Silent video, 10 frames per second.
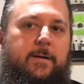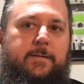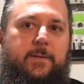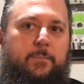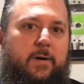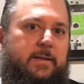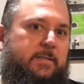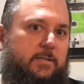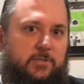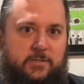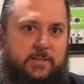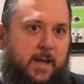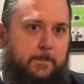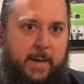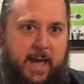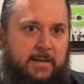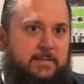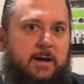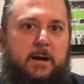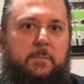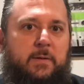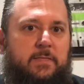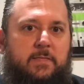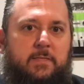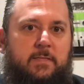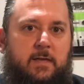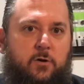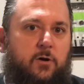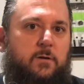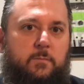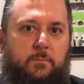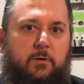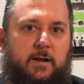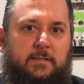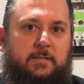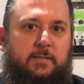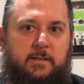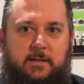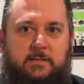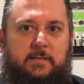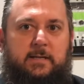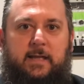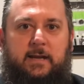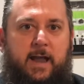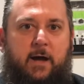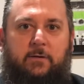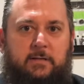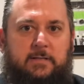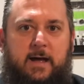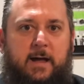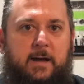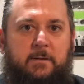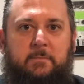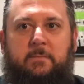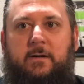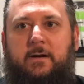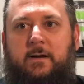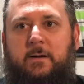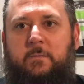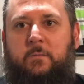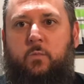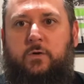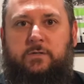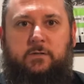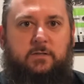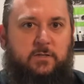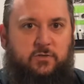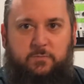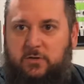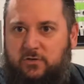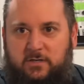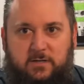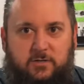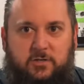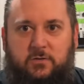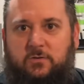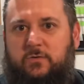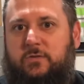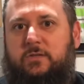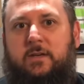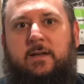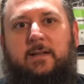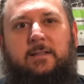the presses just got backed up and they couldn't press this and get it out in time? Was there distribution issues?